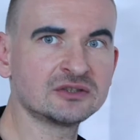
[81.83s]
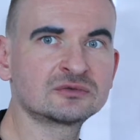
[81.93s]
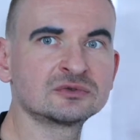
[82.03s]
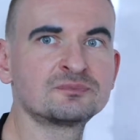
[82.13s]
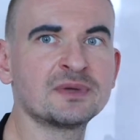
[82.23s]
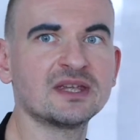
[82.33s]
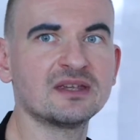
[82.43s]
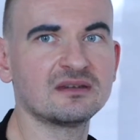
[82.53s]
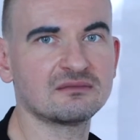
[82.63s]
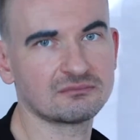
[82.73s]
It could be
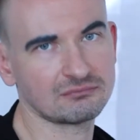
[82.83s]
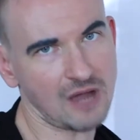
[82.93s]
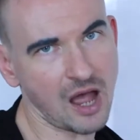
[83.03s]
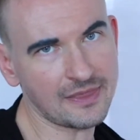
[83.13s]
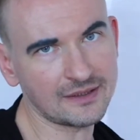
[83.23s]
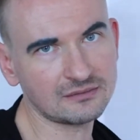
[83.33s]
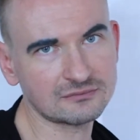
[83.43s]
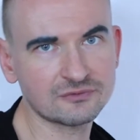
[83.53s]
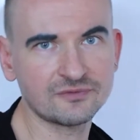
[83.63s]
other two